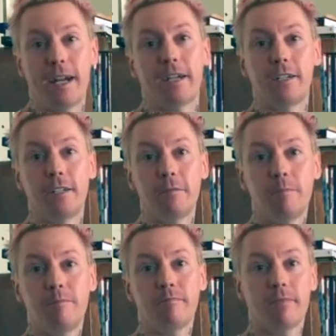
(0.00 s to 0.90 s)
record
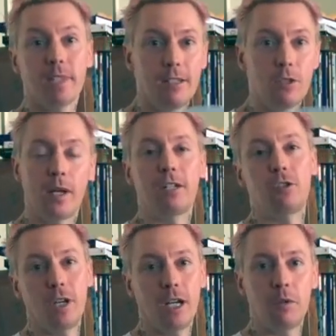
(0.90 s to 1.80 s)
so I could
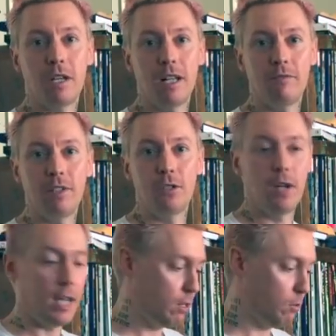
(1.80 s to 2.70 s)
share it with all of
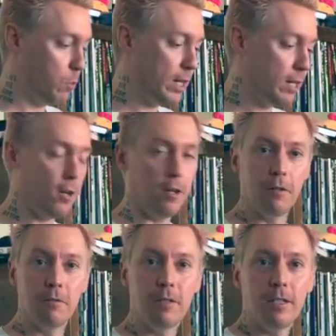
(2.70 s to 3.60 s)
you and we could
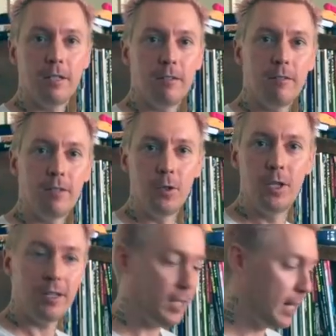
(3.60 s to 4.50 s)
all do
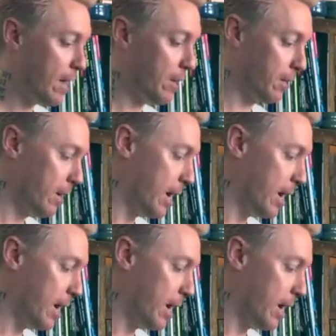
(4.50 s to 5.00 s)
this together.